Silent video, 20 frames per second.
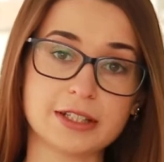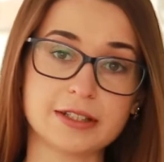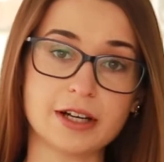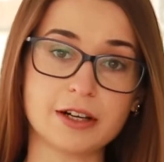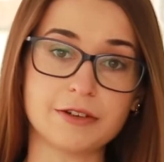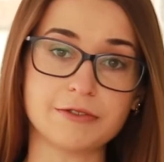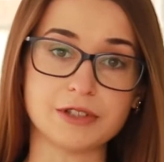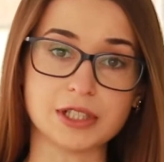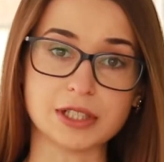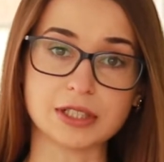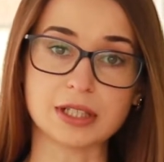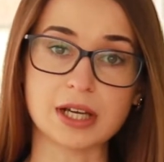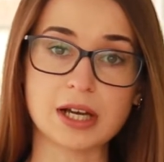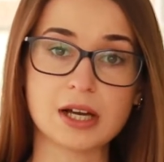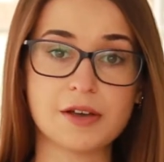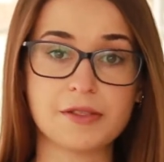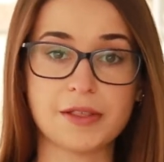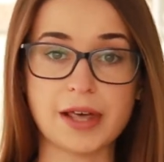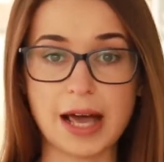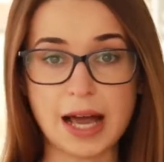service,
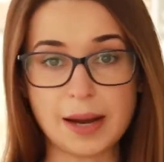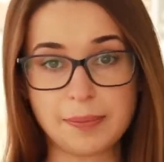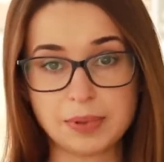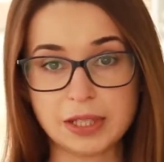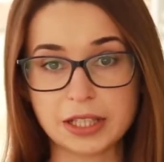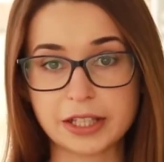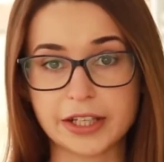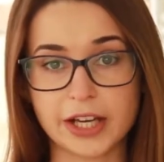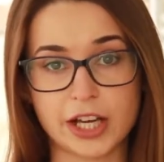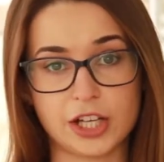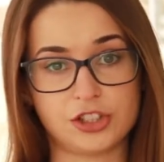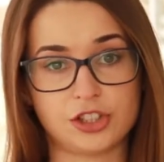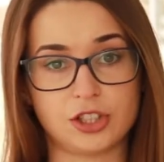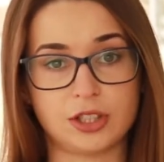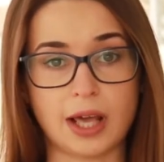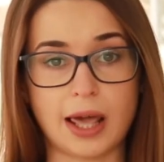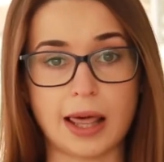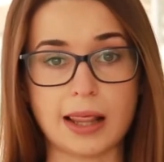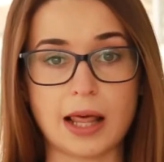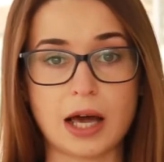the
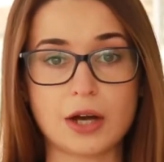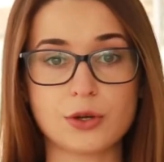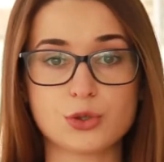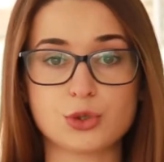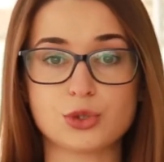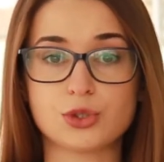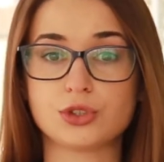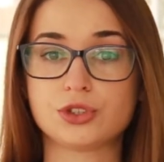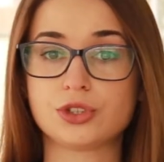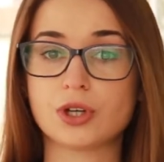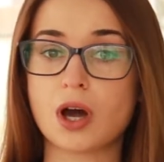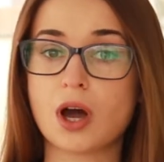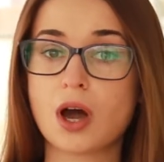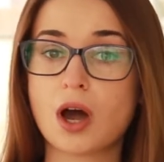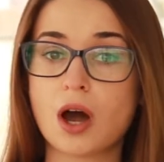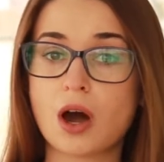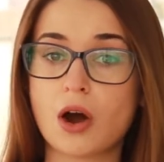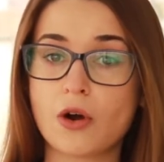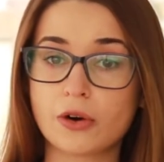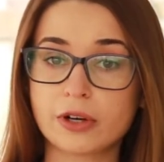application allows you to
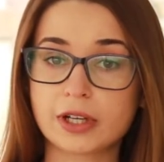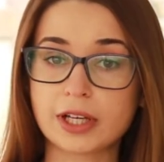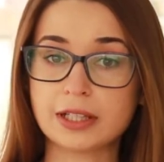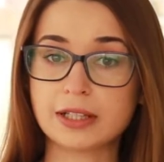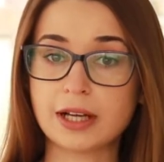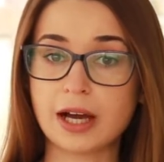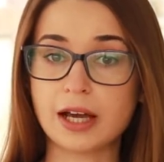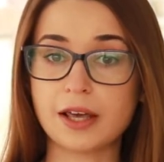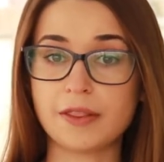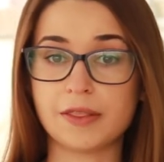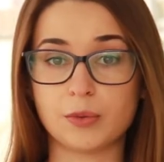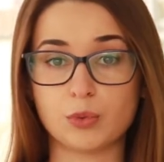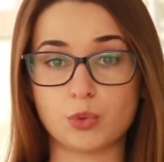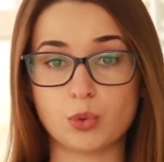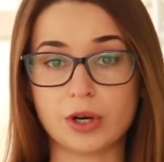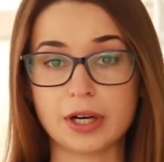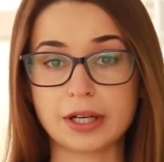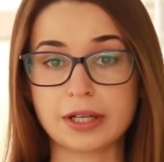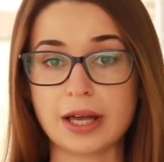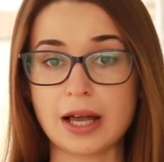organize the
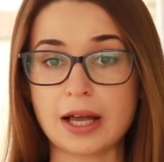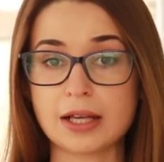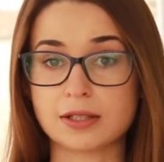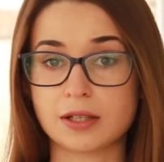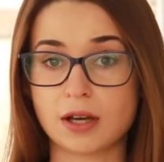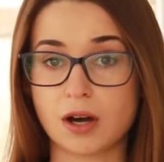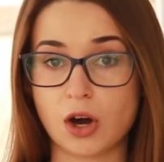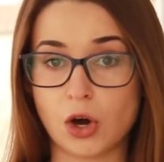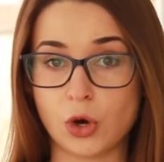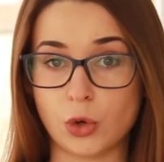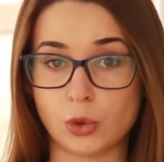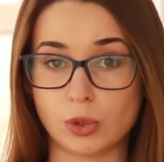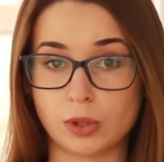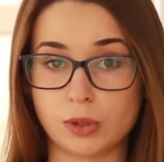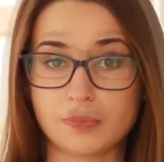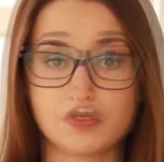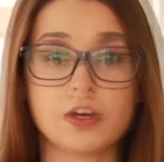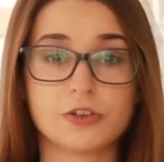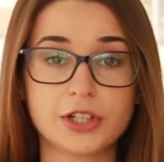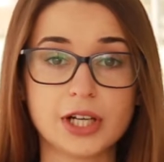work as a whole.
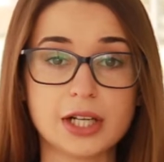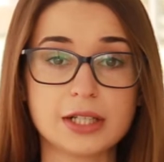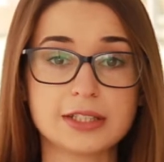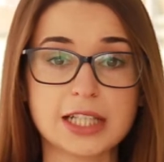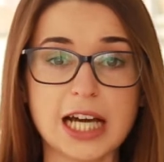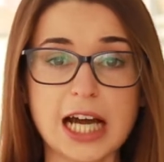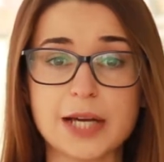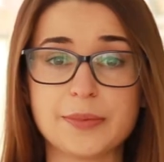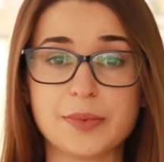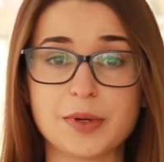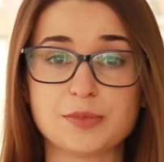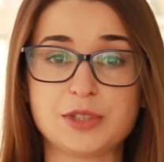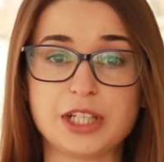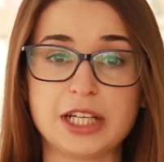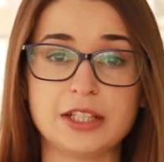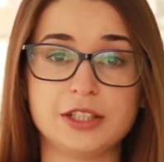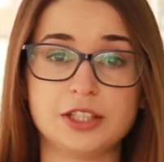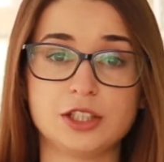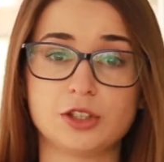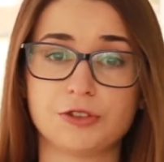Real-time
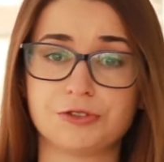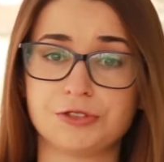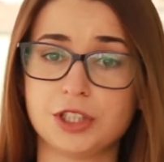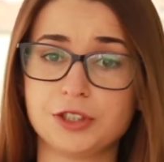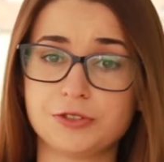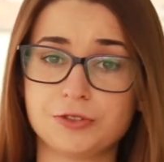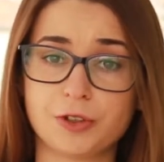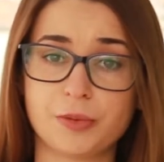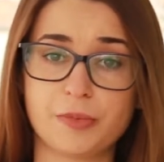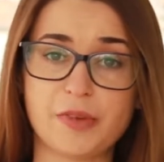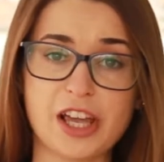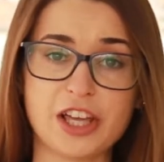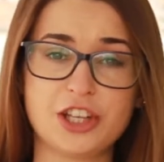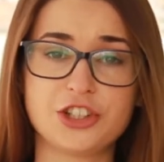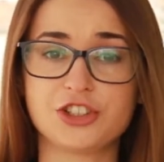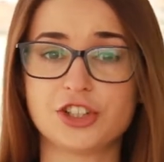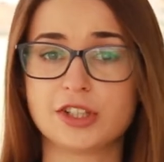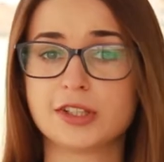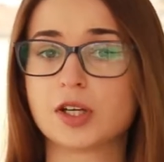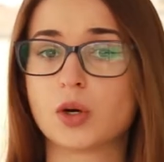updating of
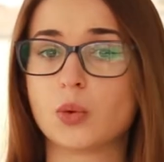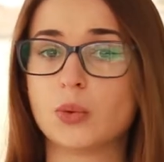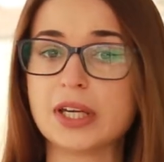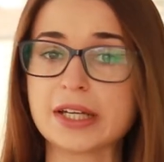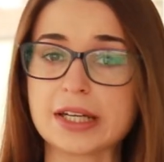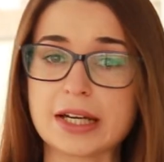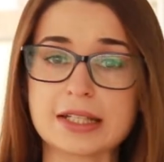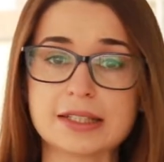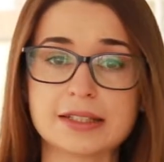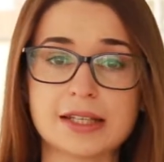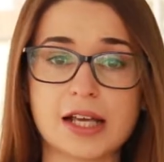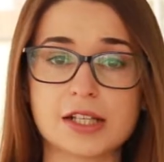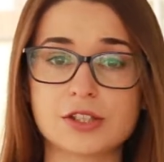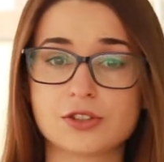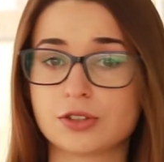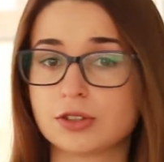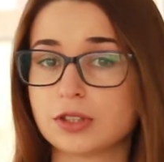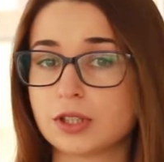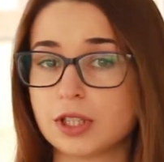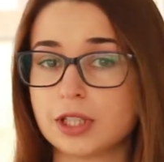information, quick access
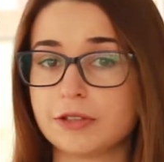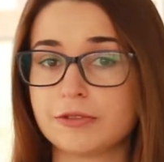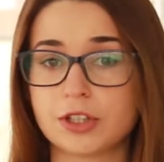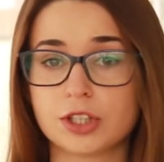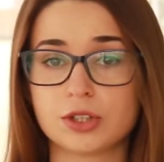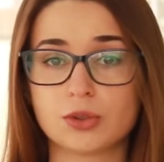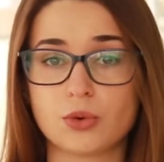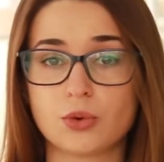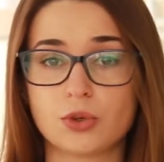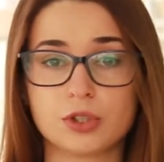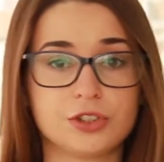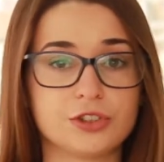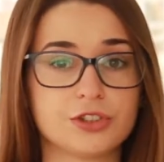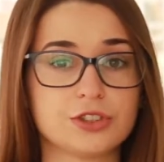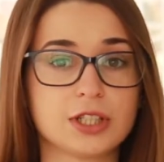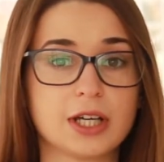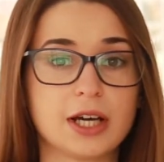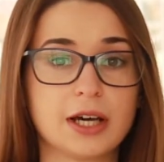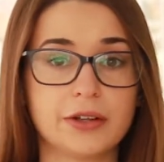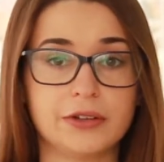to delivery
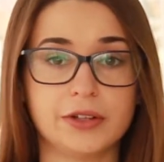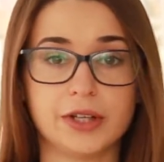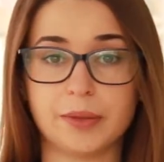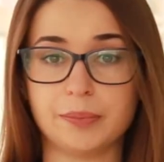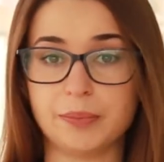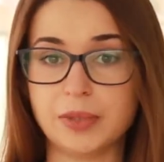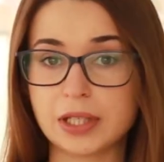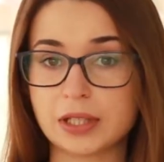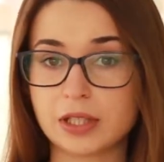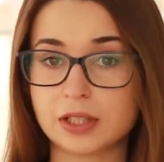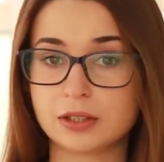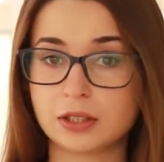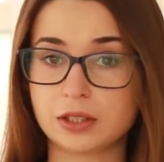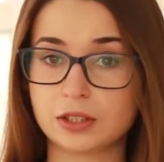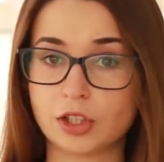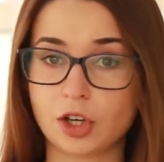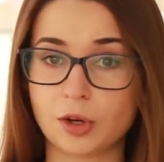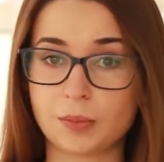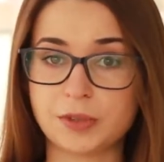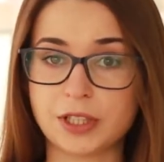orders, the ability
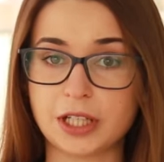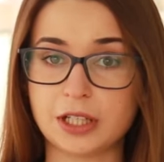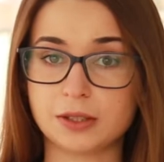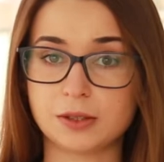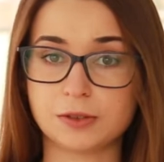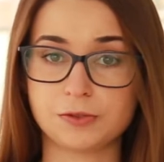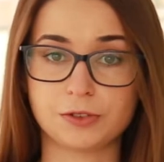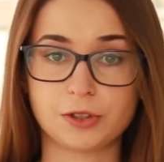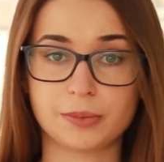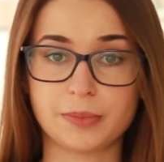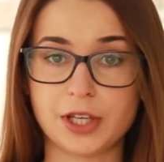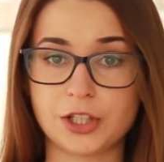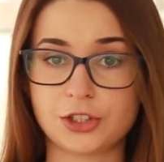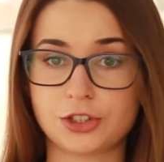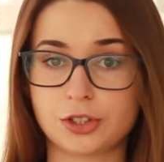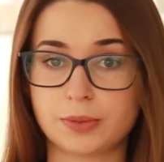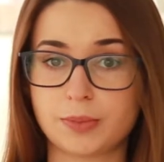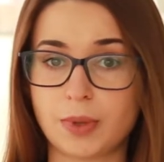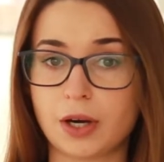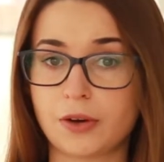to obtain
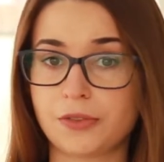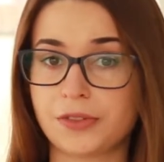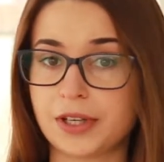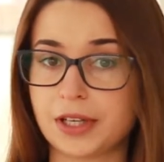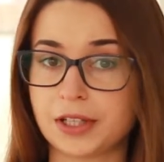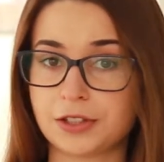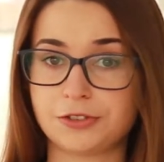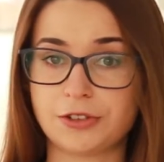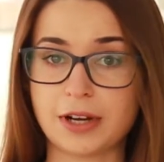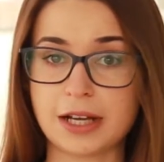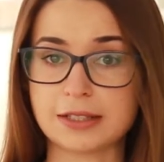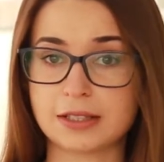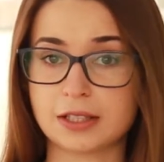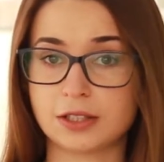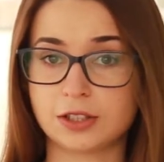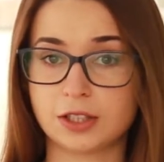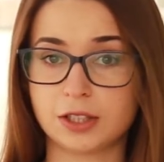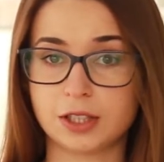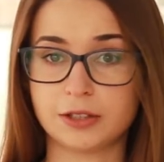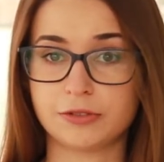information about the address
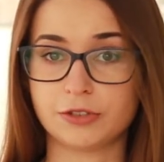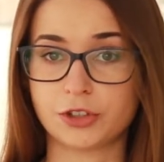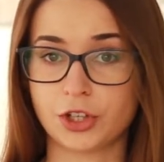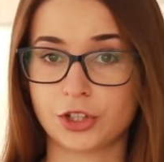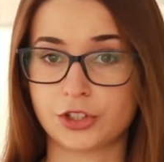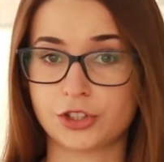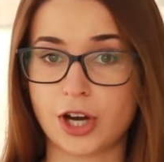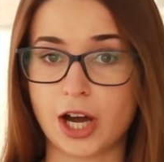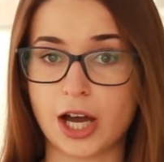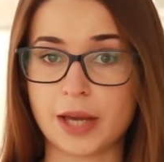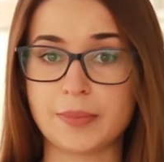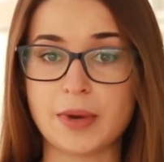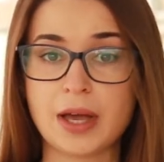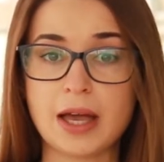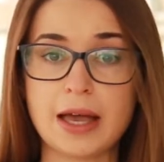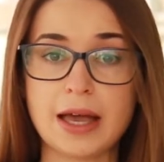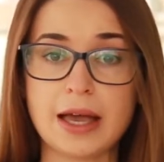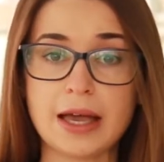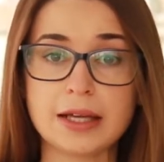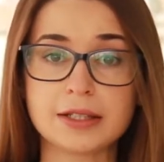and delivery time,
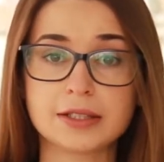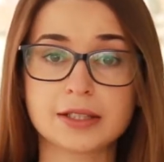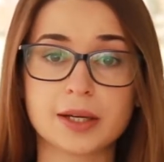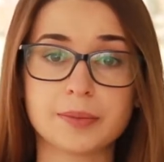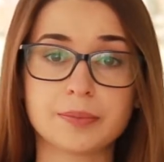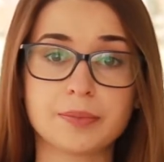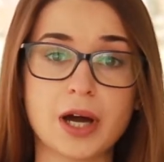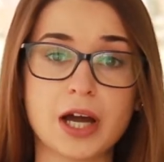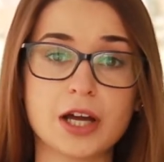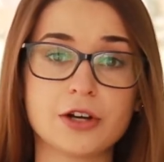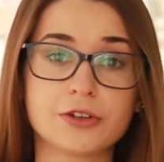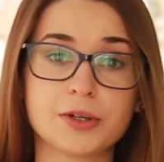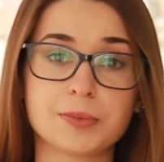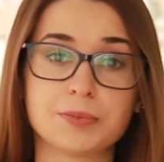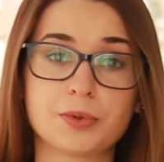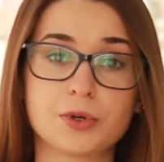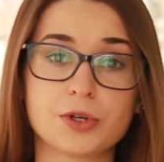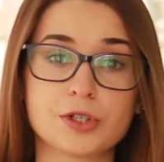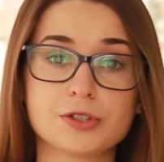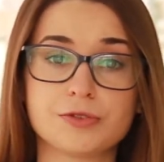and compile
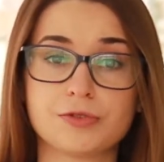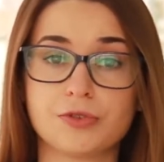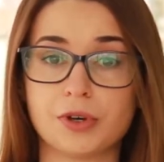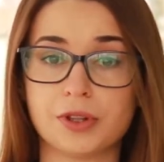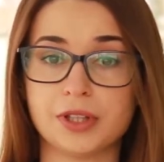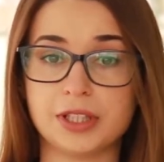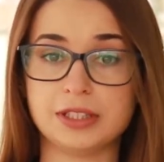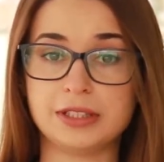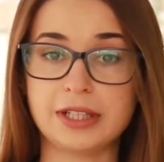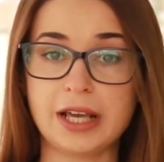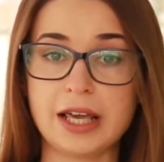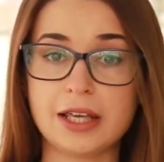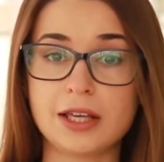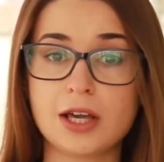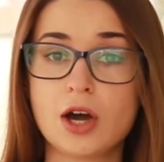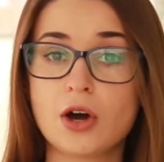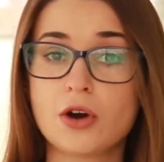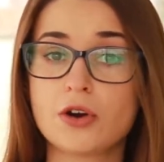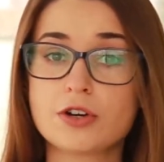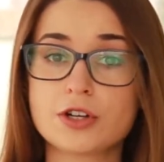reports for the day
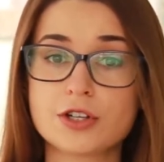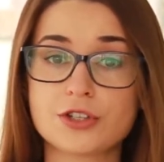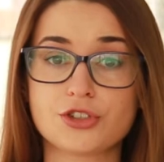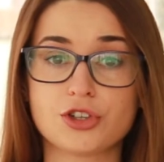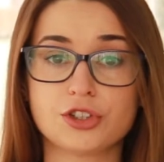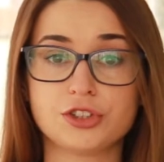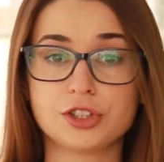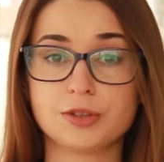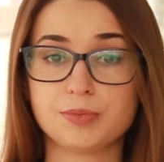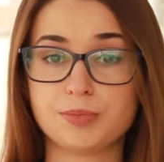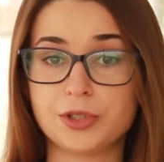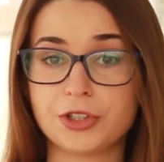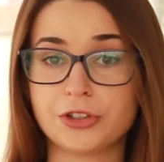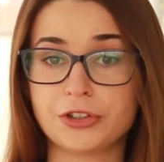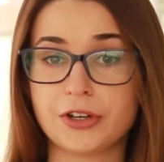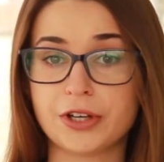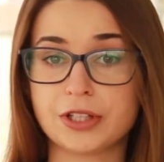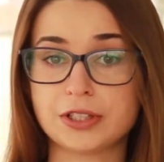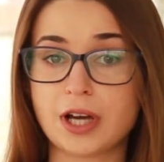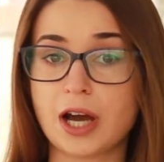or a certain
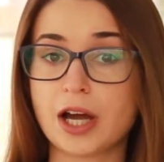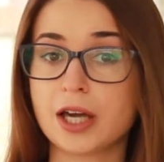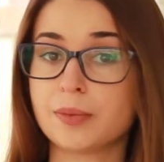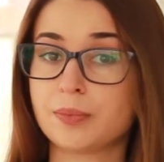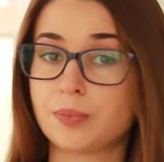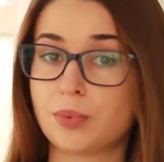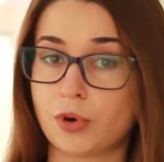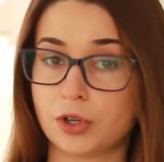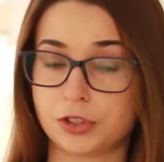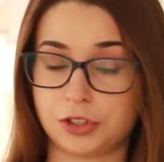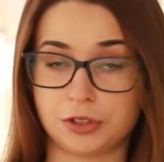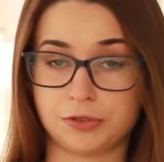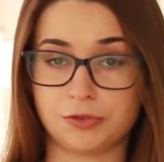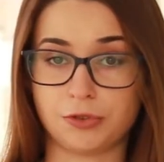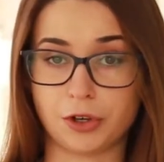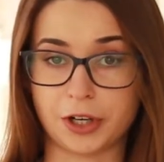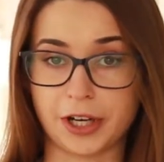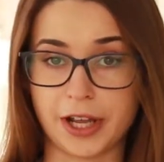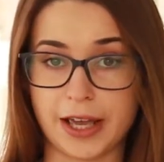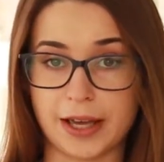period are important
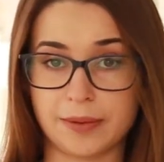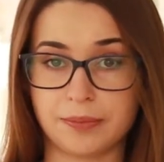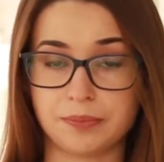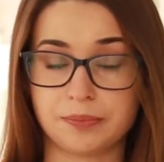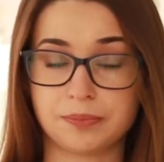for him.